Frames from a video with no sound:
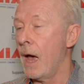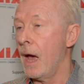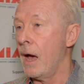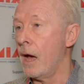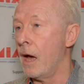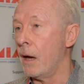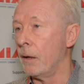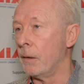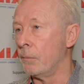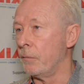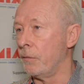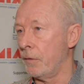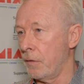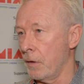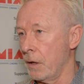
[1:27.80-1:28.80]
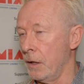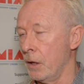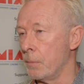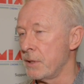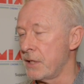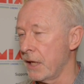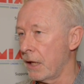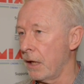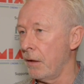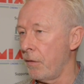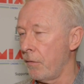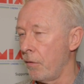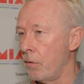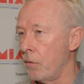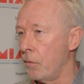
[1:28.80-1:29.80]
You know, particularly
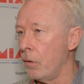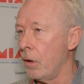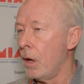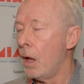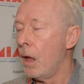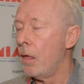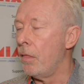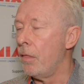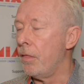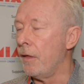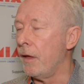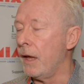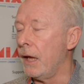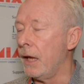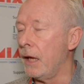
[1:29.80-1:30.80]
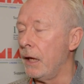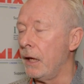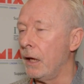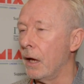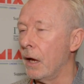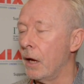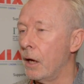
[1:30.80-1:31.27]
through the